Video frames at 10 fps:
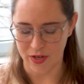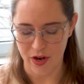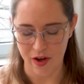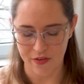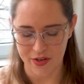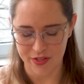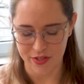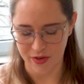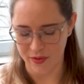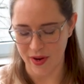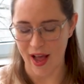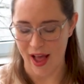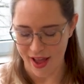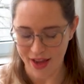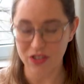and cough. So
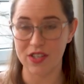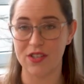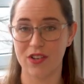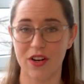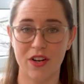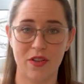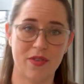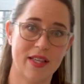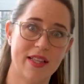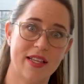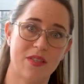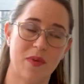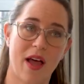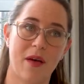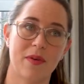I actually started using these
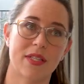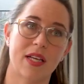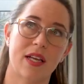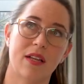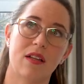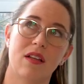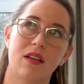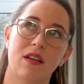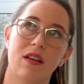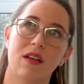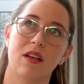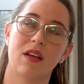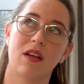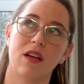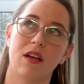when I was in,
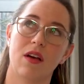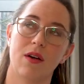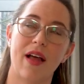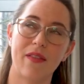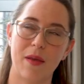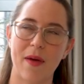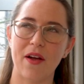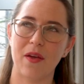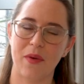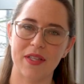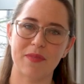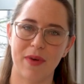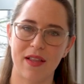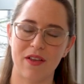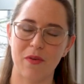well, not the American ones,
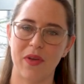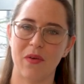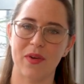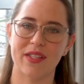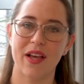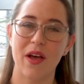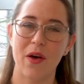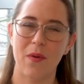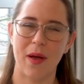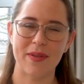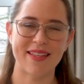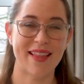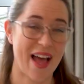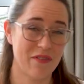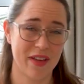but the European ones. When I was in
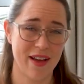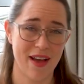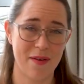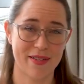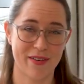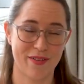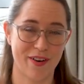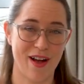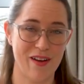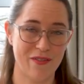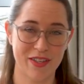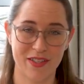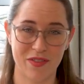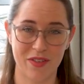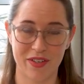Latvia, I was there for a
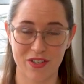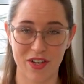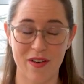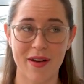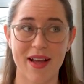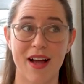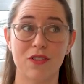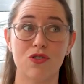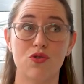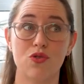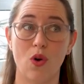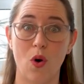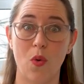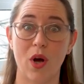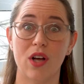conference a few years ago and got
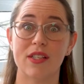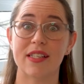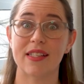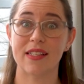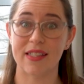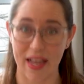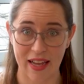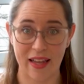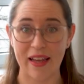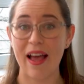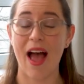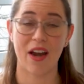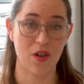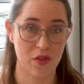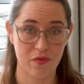so sick. I
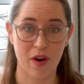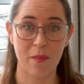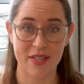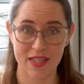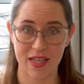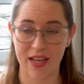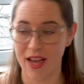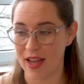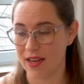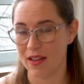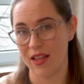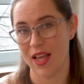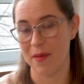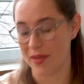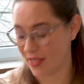had to go to the pharmacy and they
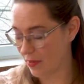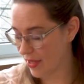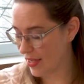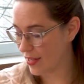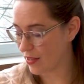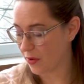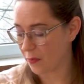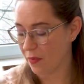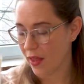gave me some of these. So